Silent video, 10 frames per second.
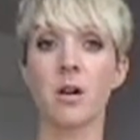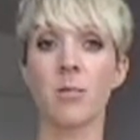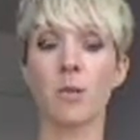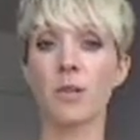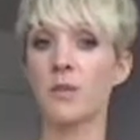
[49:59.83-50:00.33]

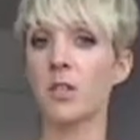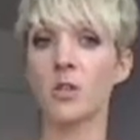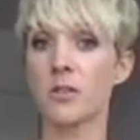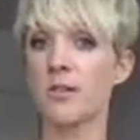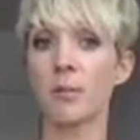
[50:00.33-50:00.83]
because he
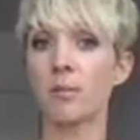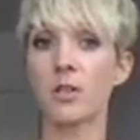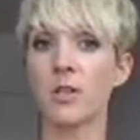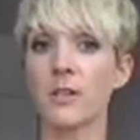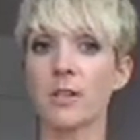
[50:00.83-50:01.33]
just simply
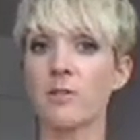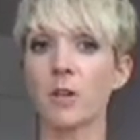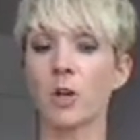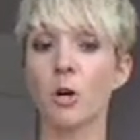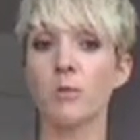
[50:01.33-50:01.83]
doesn't feel
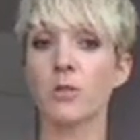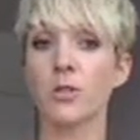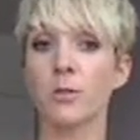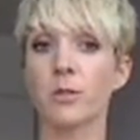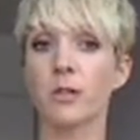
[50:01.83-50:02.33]

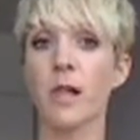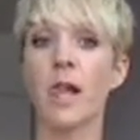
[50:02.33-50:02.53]
comfortable.